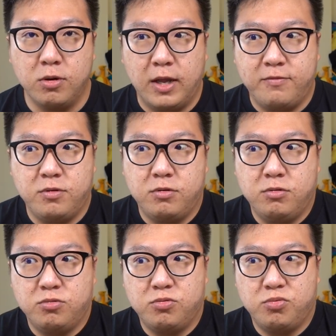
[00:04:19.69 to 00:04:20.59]

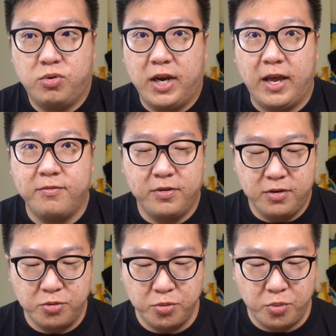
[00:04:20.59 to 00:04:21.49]
level
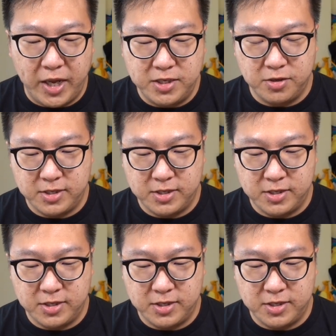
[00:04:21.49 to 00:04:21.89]
whatever to waste your